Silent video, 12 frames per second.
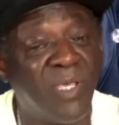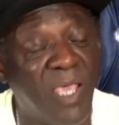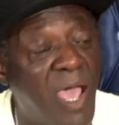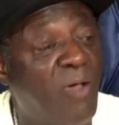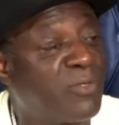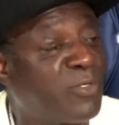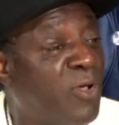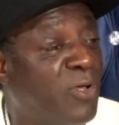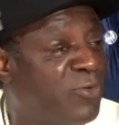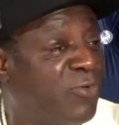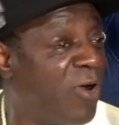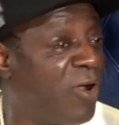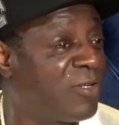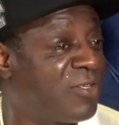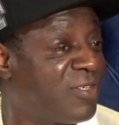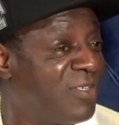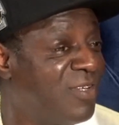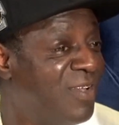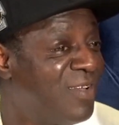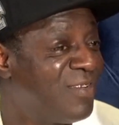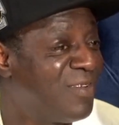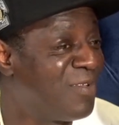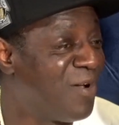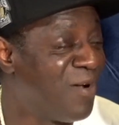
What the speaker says: I was on drugs. You know what I'm